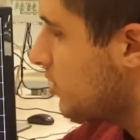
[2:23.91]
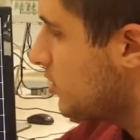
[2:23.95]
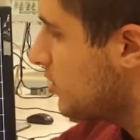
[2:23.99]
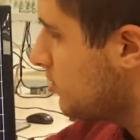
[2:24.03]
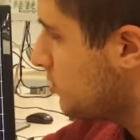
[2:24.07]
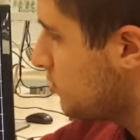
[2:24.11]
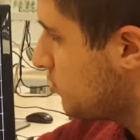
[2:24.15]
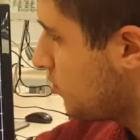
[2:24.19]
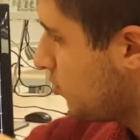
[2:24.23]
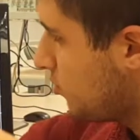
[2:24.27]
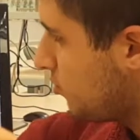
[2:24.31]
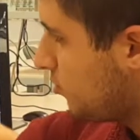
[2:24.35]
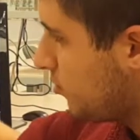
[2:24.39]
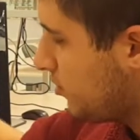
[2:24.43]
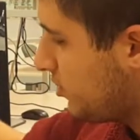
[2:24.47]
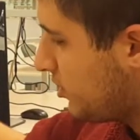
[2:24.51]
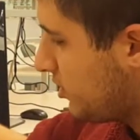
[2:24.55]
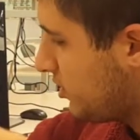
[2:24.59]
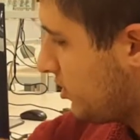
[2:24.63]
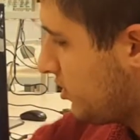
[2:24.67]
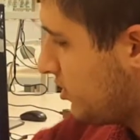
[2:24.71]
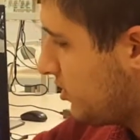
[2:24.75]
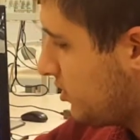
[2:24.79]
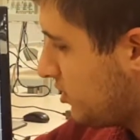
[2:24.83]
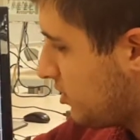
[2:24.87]
So
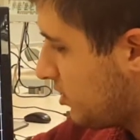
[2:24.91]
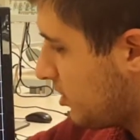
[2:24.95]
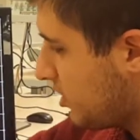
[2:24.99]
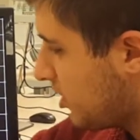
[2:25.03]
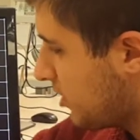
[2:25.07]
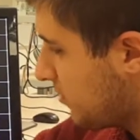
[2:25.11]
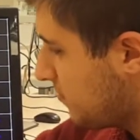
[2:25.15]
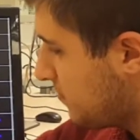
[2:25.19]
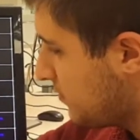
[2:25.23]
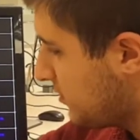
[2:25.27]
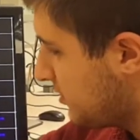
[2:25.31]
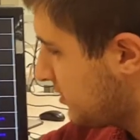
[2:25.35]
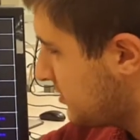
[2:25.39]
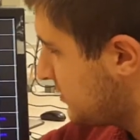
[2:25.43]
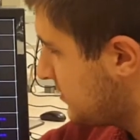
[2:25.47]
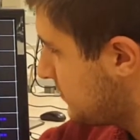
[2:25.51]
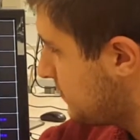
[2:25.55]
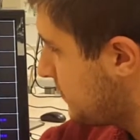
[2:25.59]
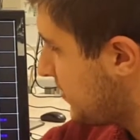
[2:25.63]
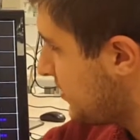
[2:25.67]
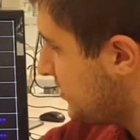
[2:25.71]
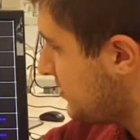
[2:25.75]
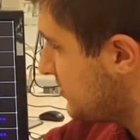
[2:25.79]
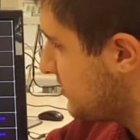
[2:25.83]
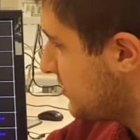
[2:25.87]
I press
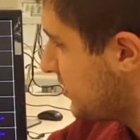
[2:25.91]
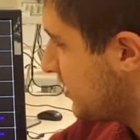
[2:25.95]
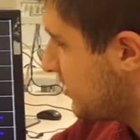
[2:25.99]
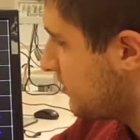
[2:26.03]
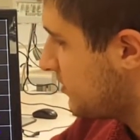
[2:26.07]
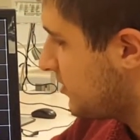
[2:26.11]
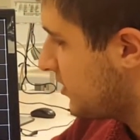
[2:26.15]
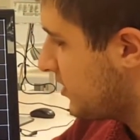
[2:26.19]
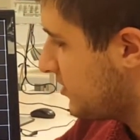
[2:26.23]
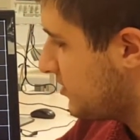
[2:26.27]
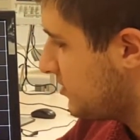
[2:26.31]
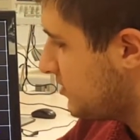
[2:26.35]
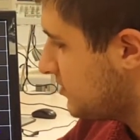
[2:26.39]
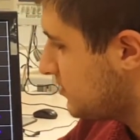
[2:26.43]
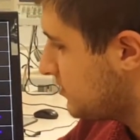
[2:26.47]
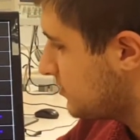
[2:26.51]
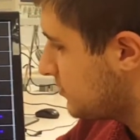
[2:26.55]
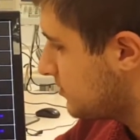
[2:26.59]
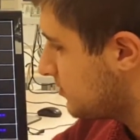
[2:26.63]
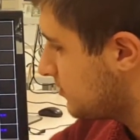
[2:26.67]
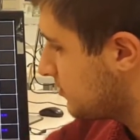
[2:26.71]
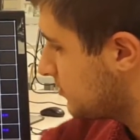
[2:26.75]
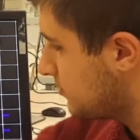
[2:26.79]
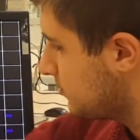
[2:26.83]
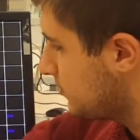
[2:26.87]
space and add it.
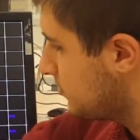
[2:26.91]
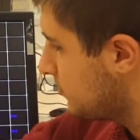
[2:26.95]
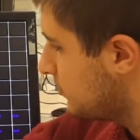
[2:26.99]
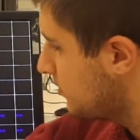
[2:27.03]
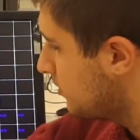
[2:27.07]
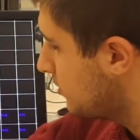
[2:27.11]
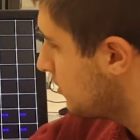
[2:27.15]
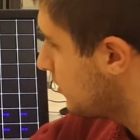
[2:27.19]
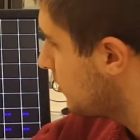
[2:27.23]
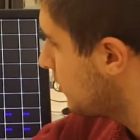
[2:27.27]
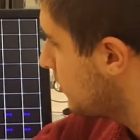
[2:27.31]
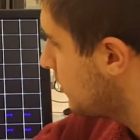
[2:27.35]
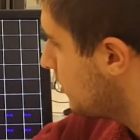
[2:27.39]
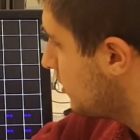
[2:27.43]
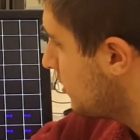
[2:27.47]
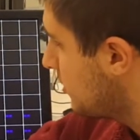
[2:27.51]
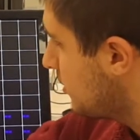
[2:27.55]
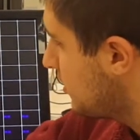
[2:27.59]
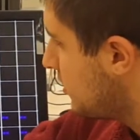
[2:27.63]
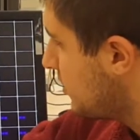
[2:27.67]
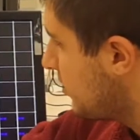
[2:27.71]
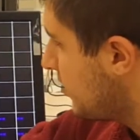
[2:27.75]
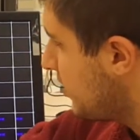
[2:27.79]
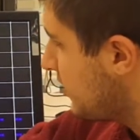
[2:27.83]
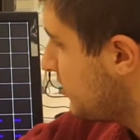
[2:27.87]

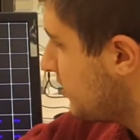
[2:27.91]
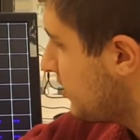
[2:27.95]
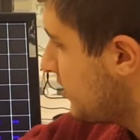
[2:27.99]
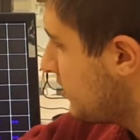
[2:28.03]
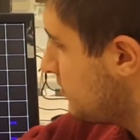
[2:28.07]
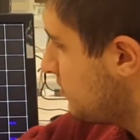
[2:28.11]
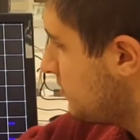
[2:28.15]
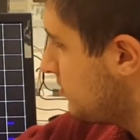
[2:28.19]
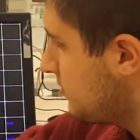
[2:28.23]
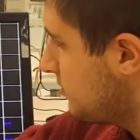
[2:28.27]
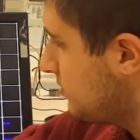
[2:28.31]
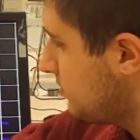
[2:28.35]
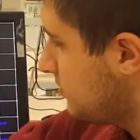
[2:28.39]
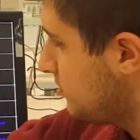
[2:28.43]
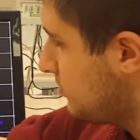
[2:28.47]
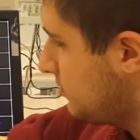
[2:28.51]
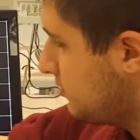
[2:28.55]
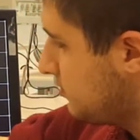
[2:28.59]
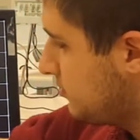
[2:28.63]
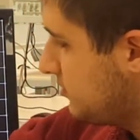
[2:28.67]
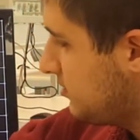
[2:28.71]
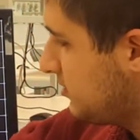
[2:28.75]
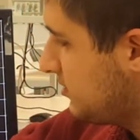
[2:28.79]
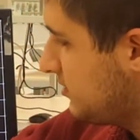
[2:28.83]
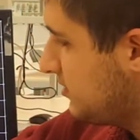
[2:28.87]
And then
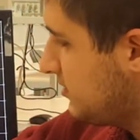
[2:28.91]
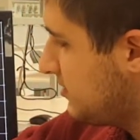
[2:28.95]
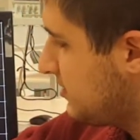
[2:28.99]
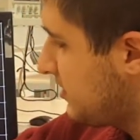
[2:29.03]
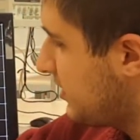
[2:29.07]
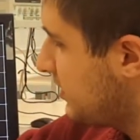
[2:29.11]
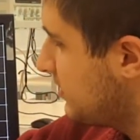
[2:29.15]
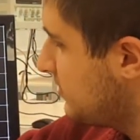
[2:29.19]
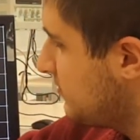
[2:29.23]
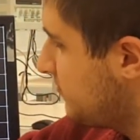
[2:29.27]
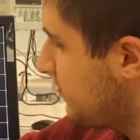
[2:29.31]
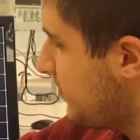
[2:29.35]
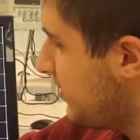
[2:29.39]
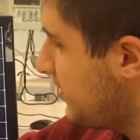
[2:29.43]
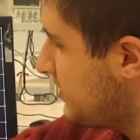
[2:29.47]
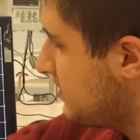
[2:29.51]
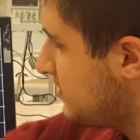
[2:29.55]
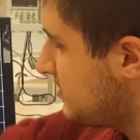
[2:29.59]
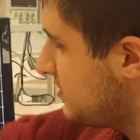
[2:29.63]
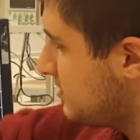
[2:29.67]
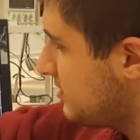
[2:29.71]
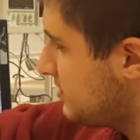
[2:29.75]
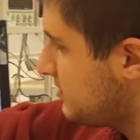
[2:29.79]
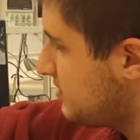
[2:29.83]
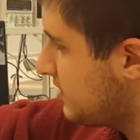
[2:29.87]
the second
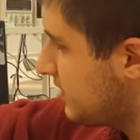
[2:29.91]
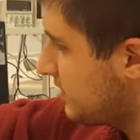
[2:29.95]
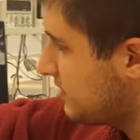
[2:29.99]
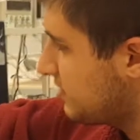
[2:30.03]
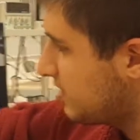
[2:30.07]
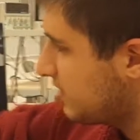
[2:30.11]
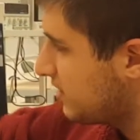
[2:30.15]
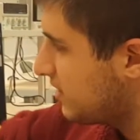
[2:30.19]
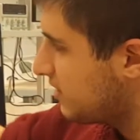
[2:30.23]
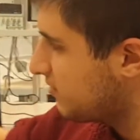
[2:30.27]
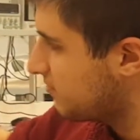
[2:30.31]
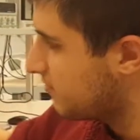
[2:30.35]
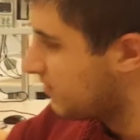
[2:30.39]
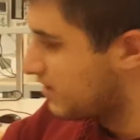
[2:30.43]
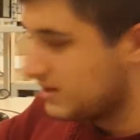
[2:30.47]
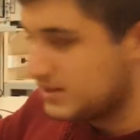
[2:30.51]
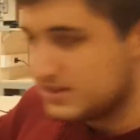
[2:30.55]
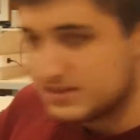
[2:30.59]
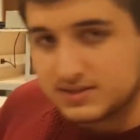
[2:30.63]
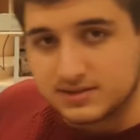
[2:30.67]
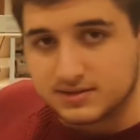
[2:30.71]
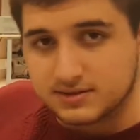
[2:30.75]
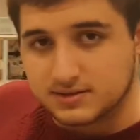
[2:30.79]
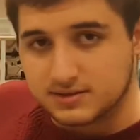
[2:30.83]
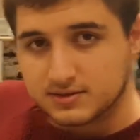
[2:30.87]
phase is the attacking
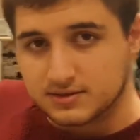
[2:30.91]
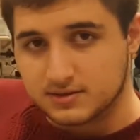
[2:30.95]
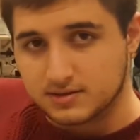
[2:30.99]
phase.